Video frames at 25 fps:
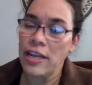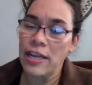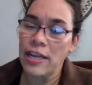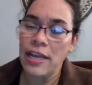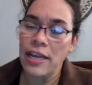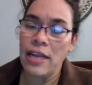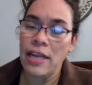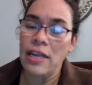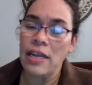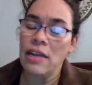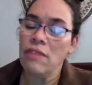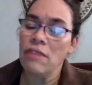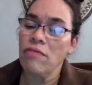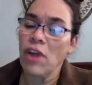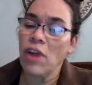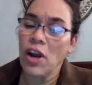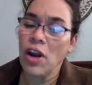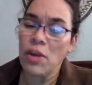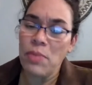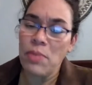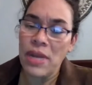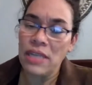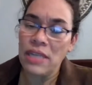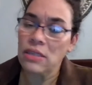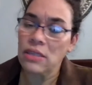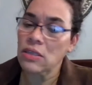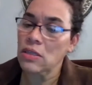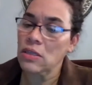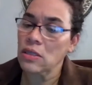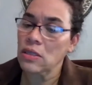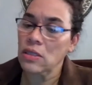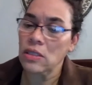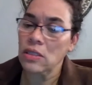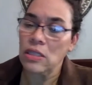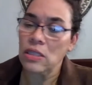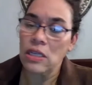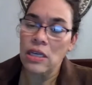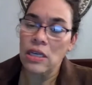in
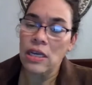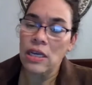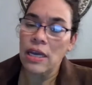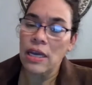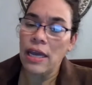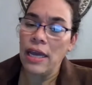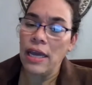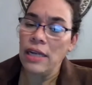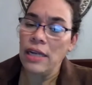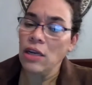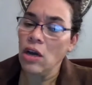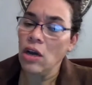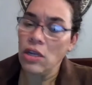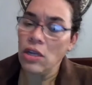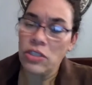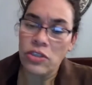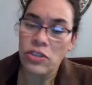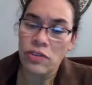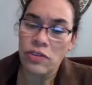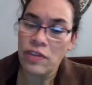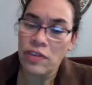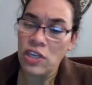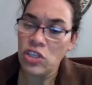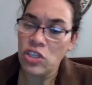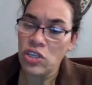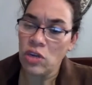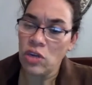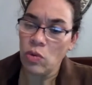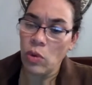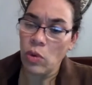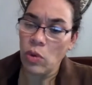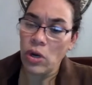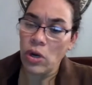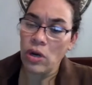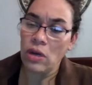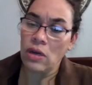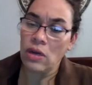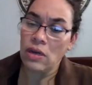environmental and conservation
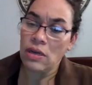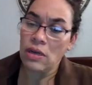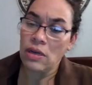work?